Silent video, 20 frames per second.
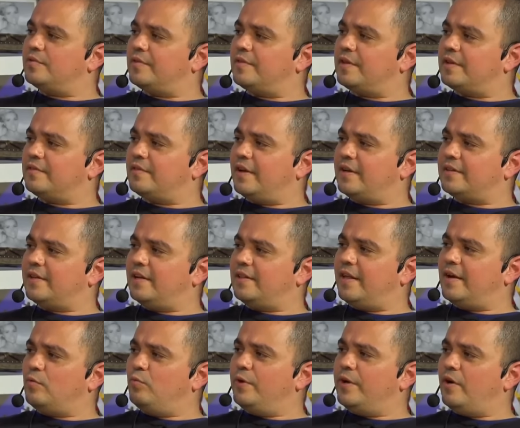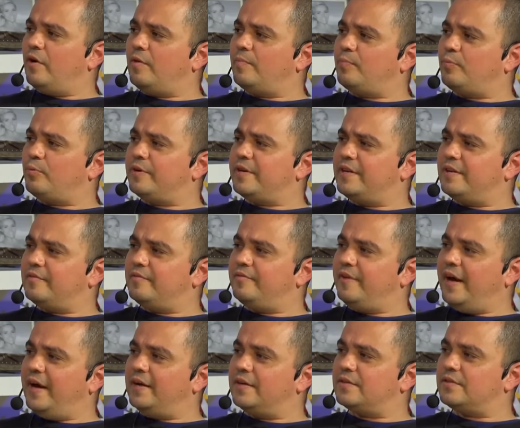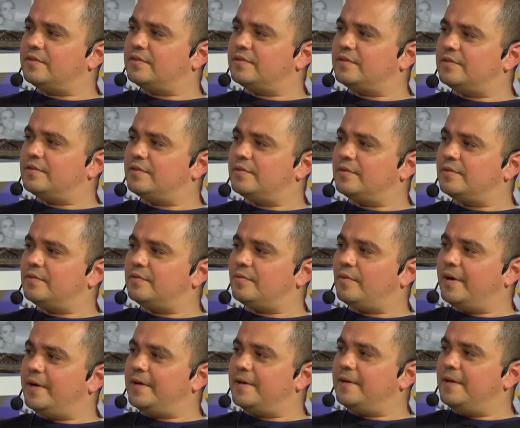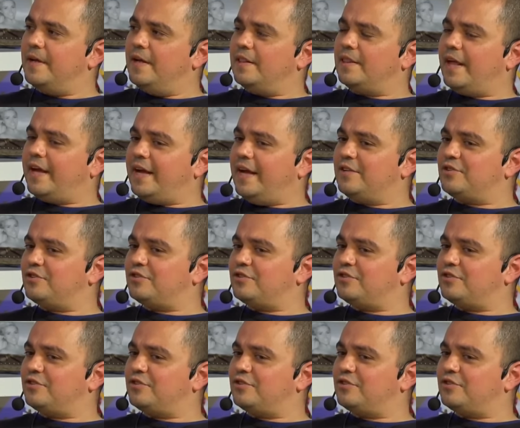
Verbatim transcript: and things like that. Like, we are pretty advanced, right? Like, and